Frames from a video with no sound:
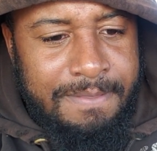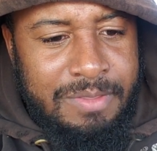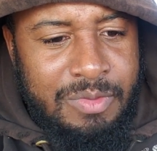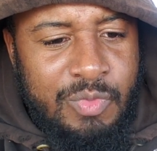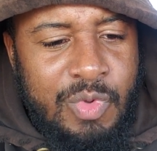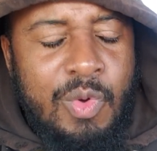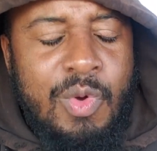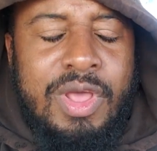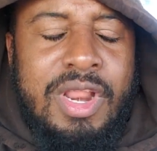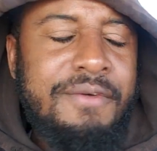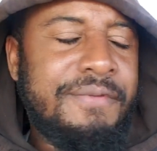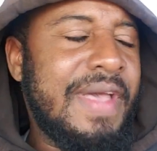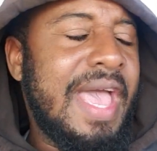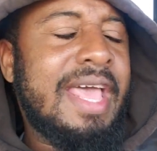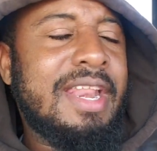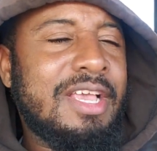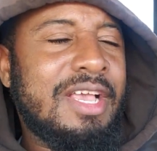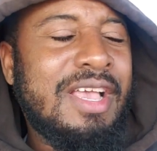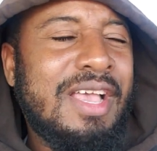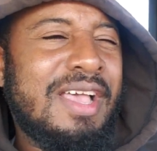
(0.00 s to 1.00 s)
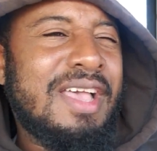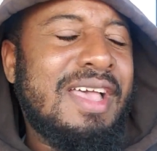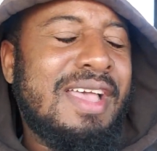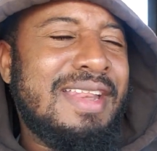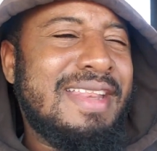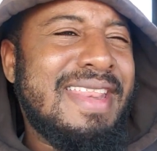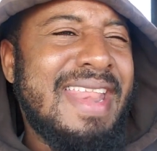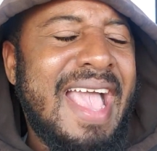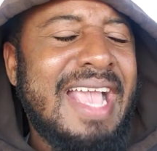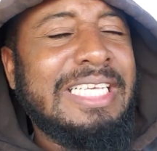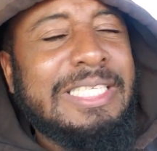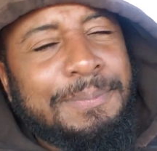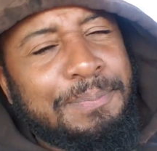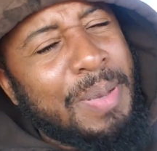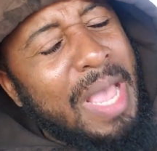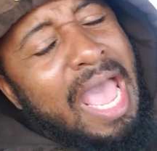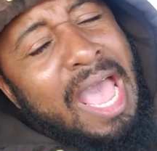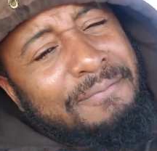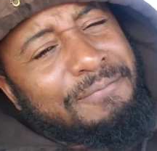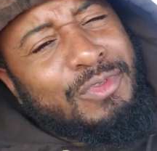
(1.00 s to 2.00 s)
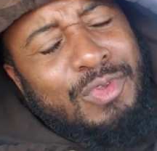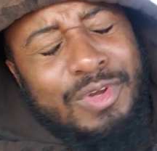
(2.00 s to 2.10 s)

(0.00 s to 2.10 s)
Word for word: We would have had a, a, a nice path